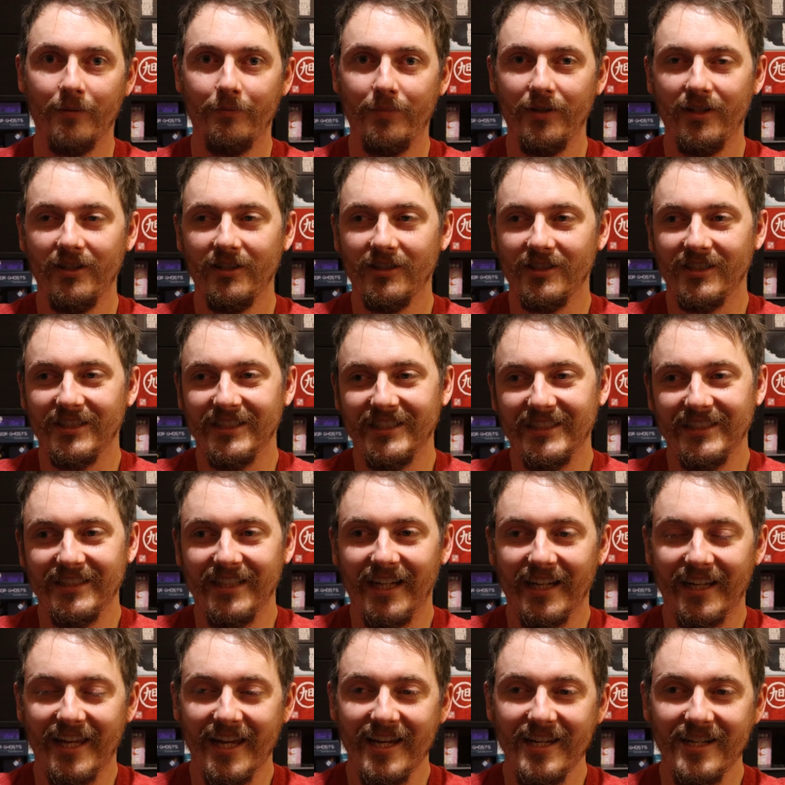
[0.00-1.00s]
But
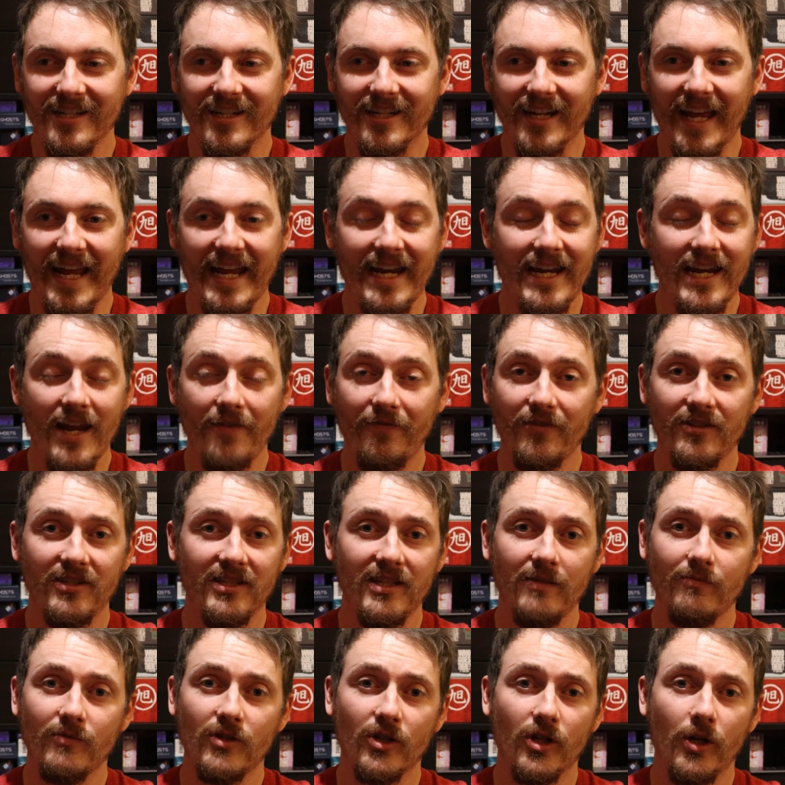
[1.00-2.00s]
again, it never
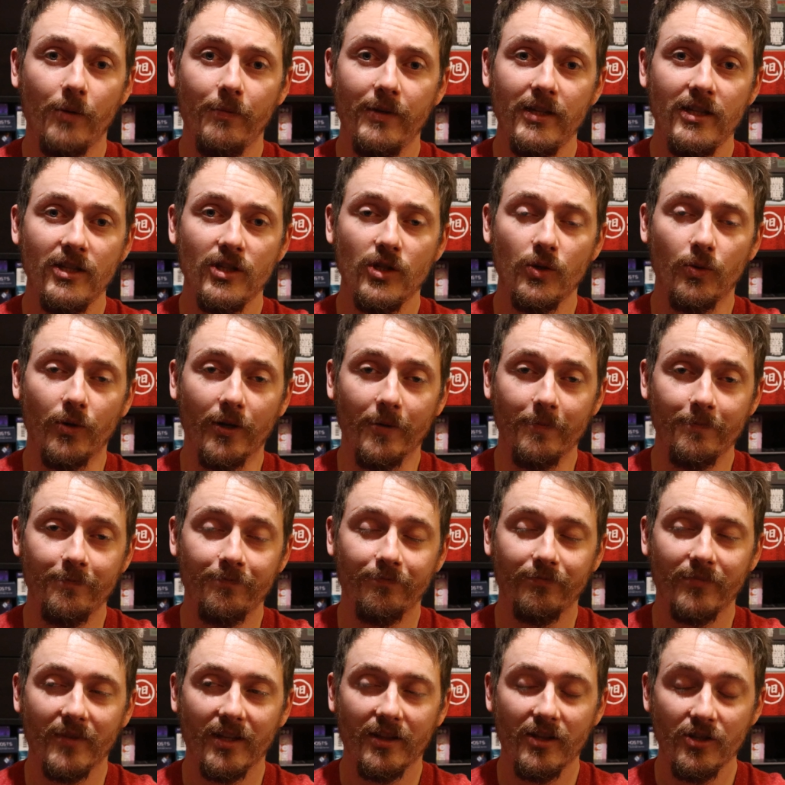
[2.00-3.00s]
seemed to come into it.
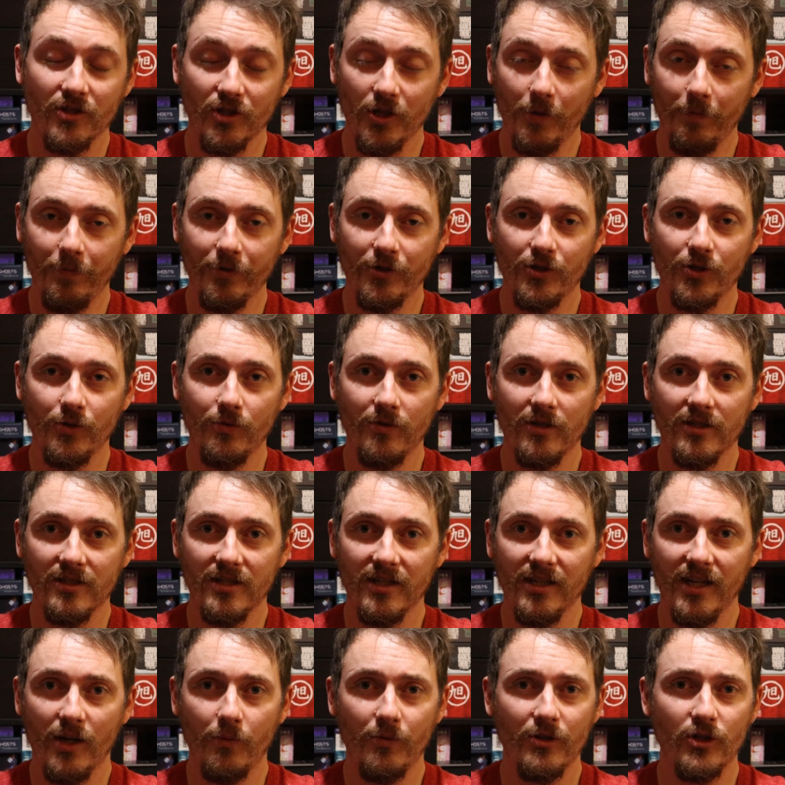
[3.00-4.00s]
There's
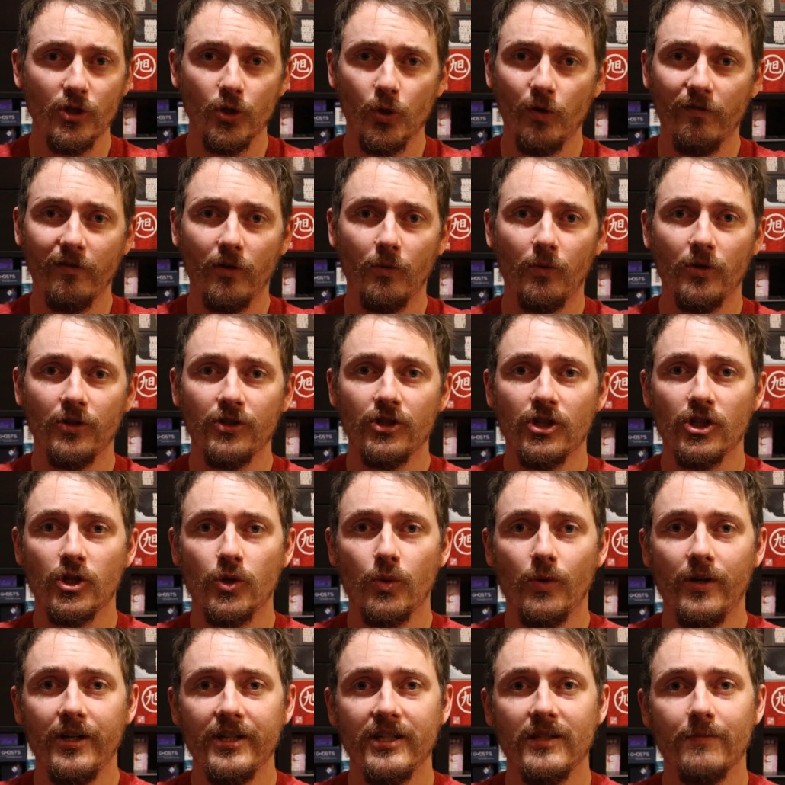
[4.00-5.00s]
opportunity, and we saw it once or
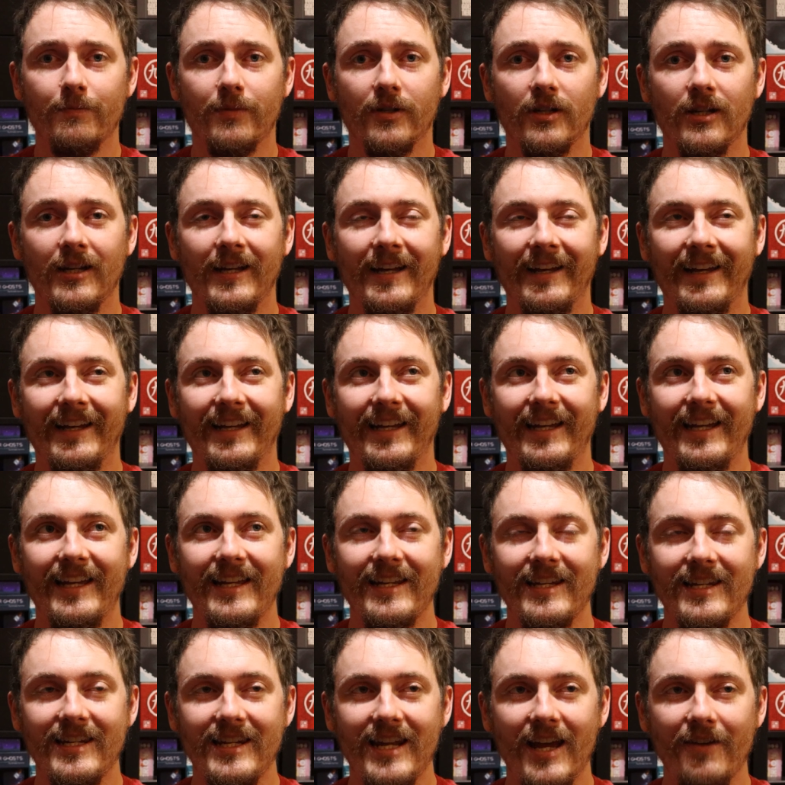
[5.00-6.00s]
twice, but
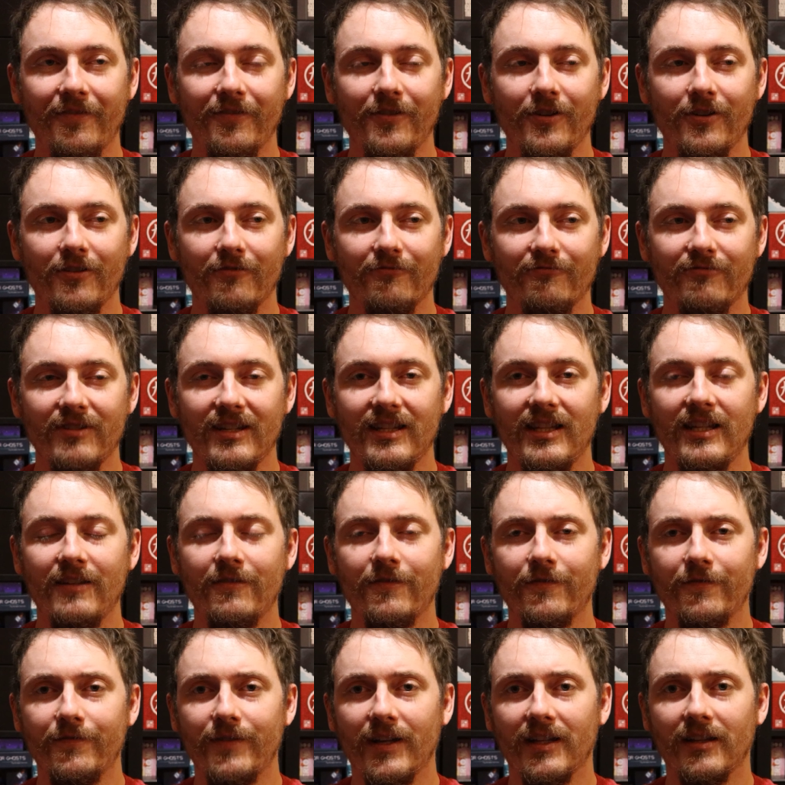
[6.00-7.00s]
it never really
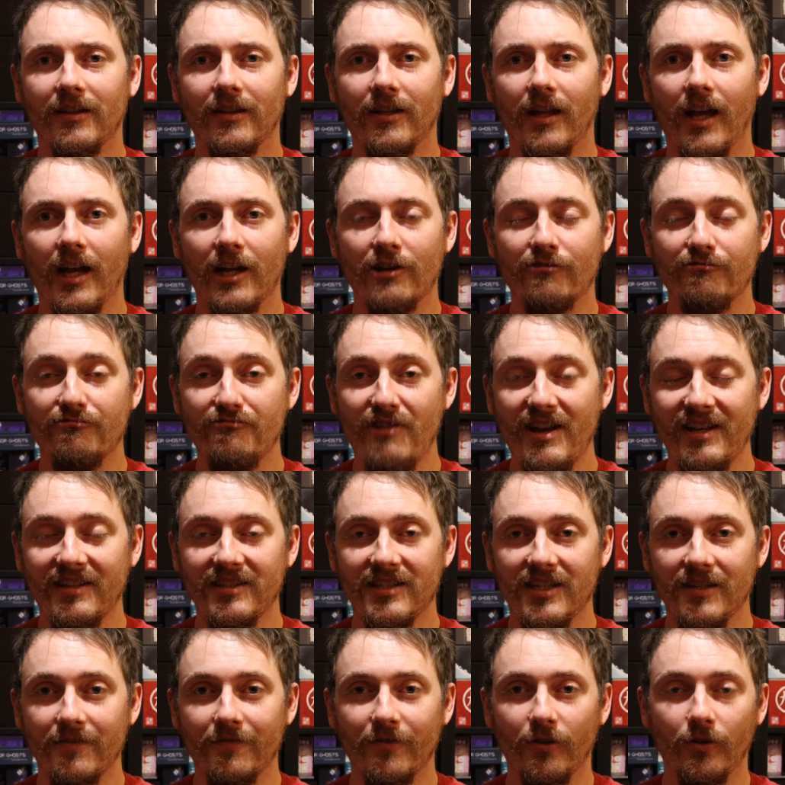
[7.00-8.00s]
felt
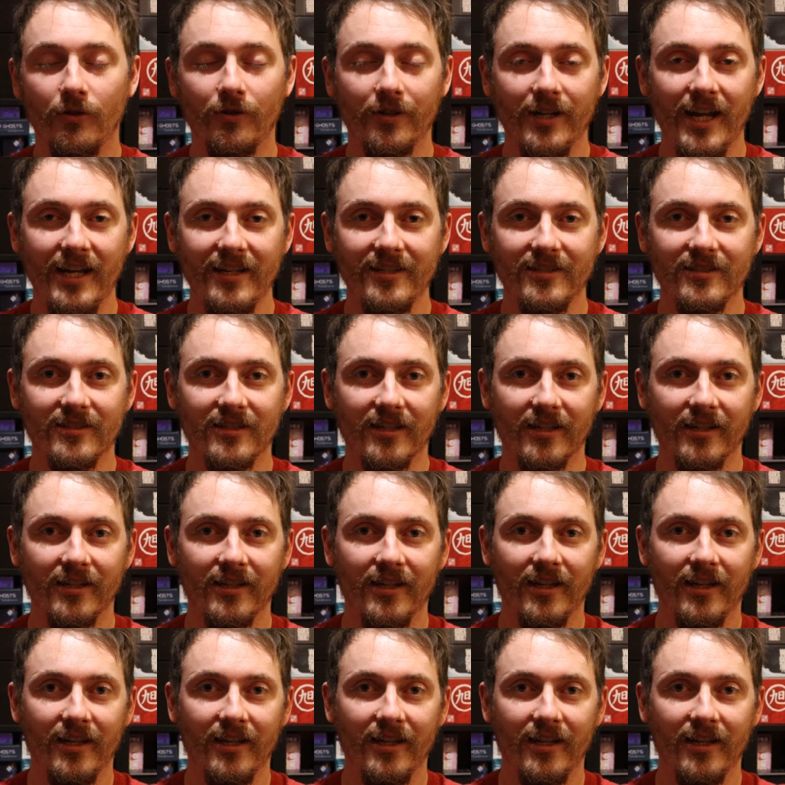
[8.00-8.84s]
aggressive or nasty.